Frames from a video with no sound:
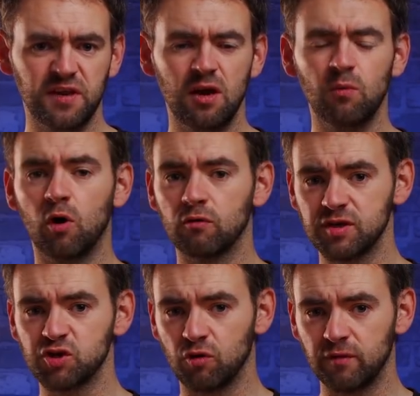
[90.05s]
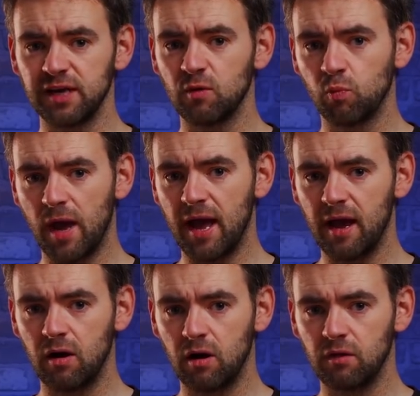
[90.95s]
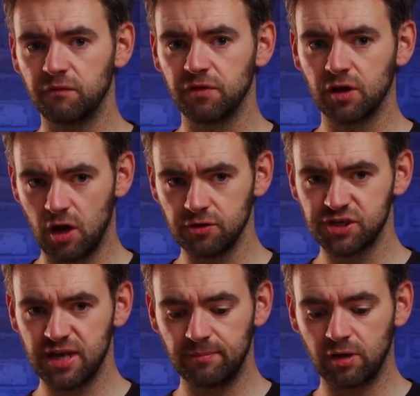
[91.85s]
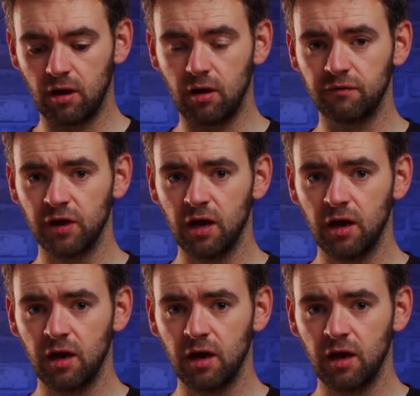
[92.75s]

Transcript: video or is already aware of the concept of